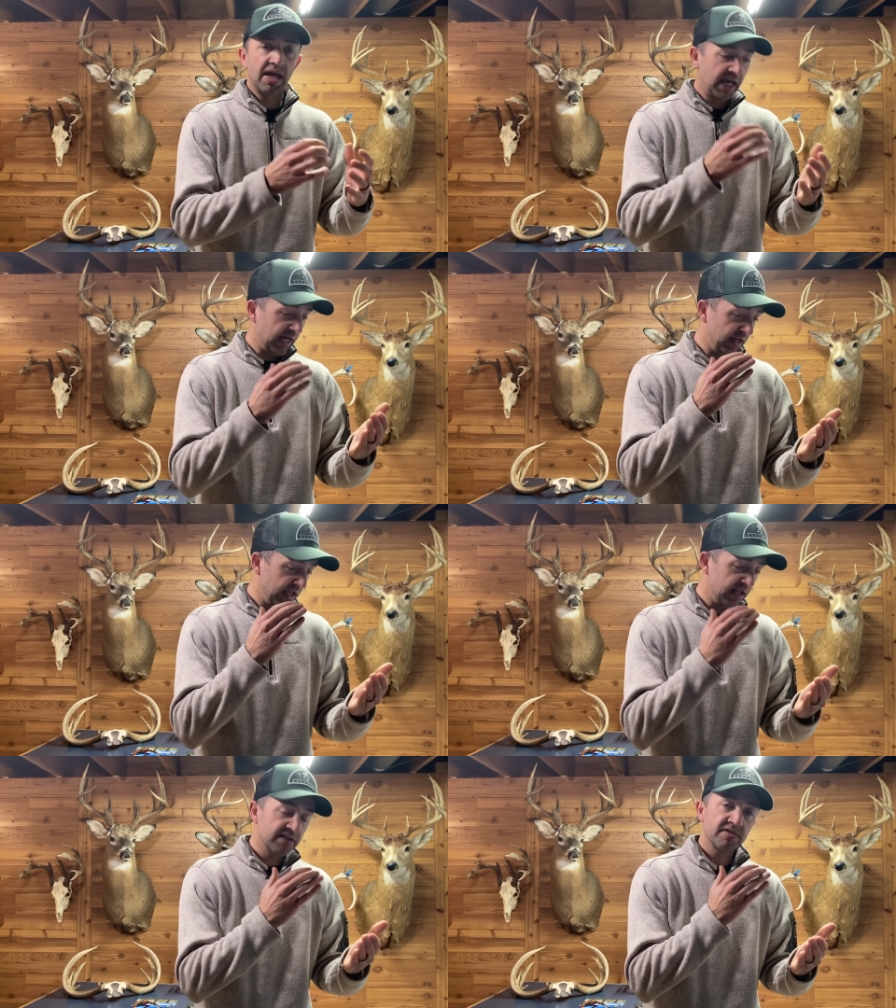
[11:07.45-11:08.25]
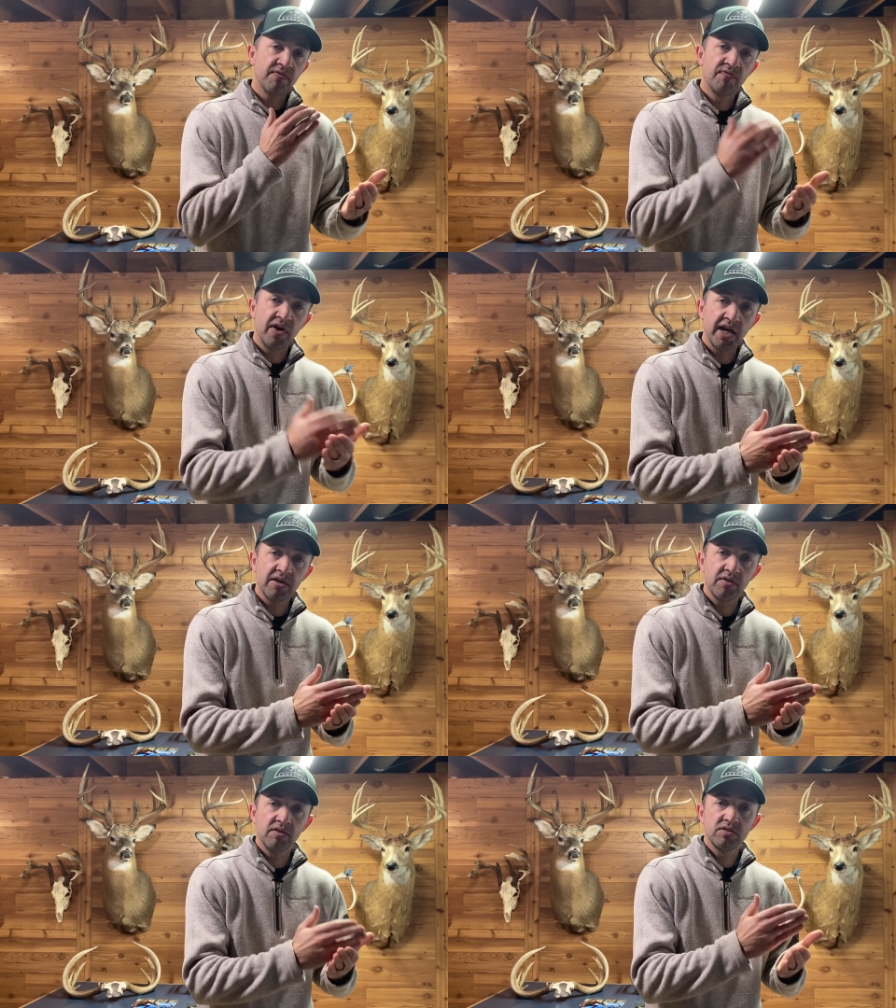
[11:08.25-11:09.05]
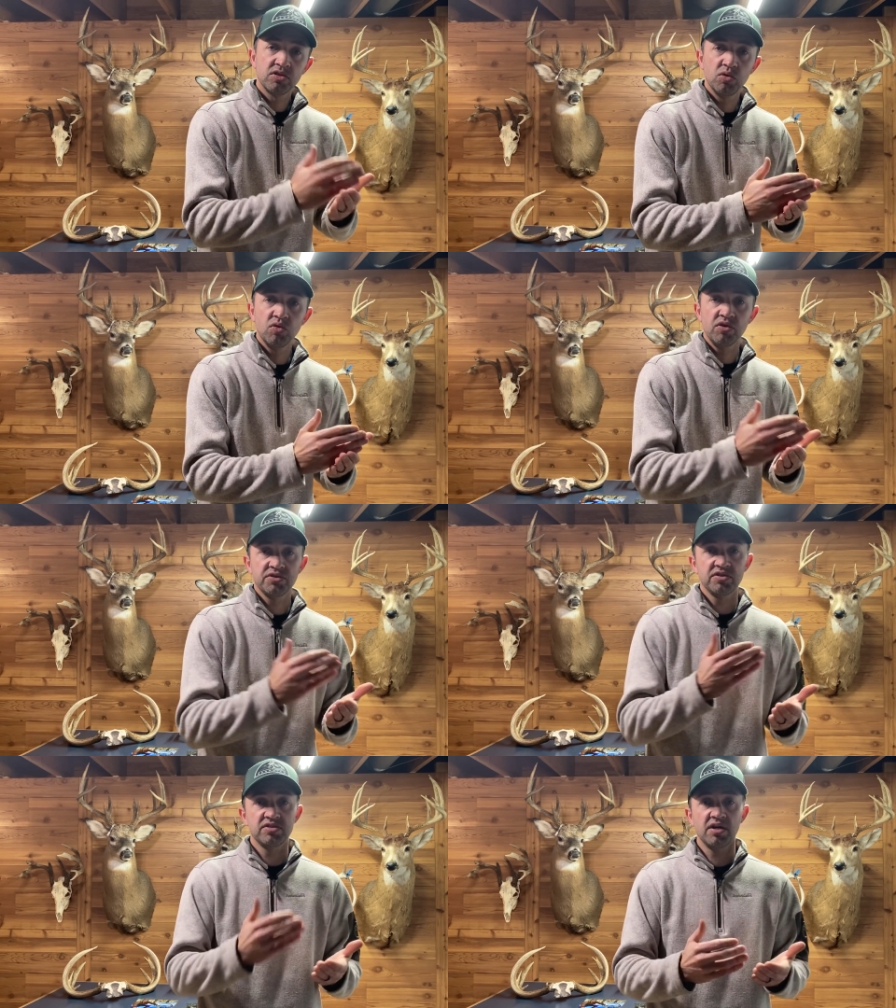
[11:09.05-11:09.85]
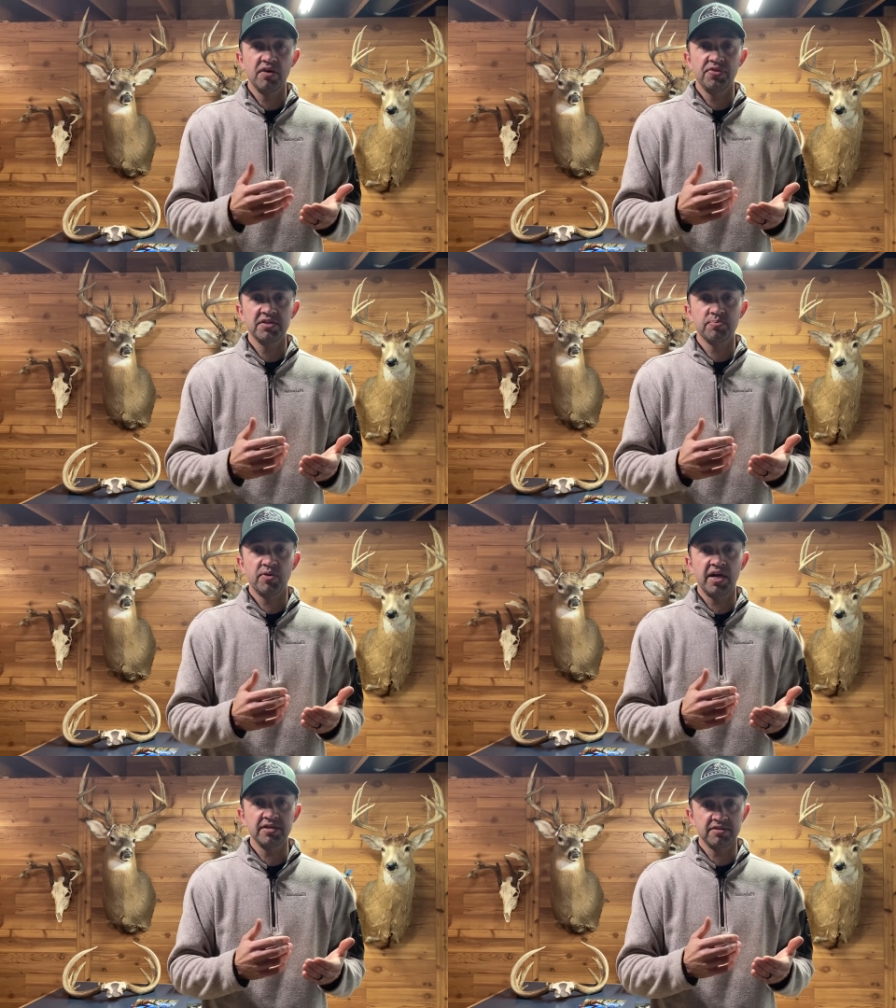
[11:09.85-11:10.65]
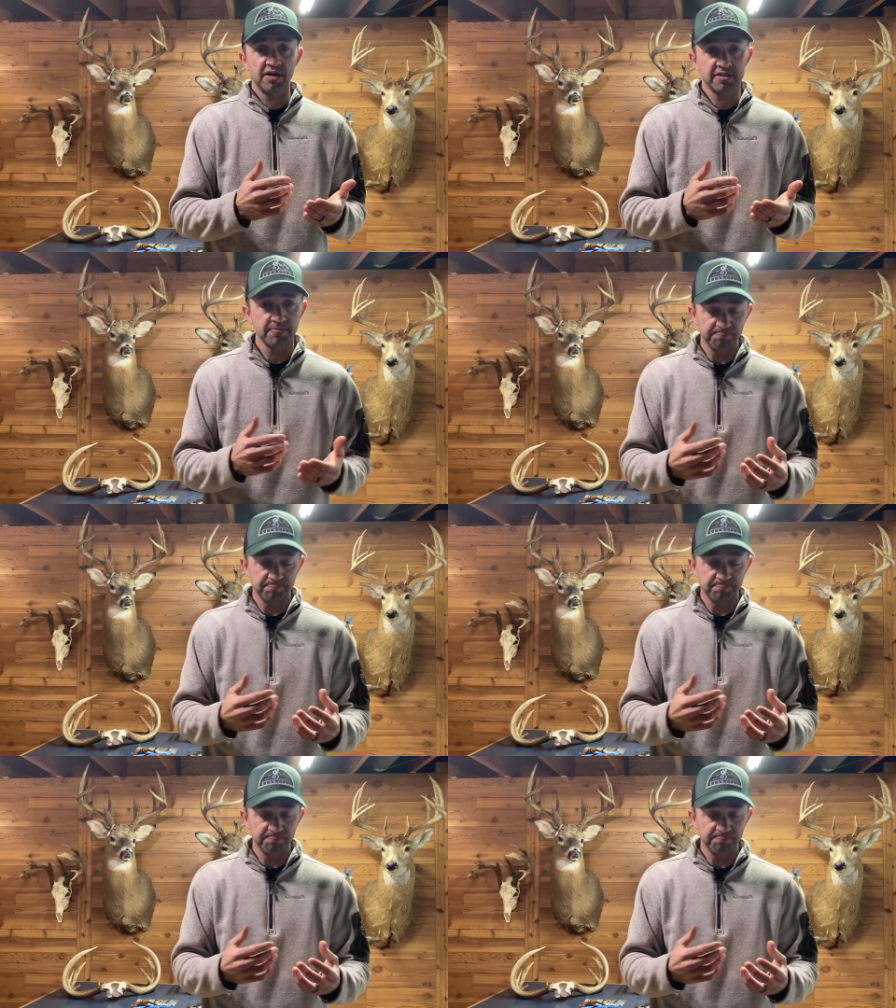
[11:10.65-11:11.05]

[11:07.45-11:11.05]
and it is a vital tool to start this process.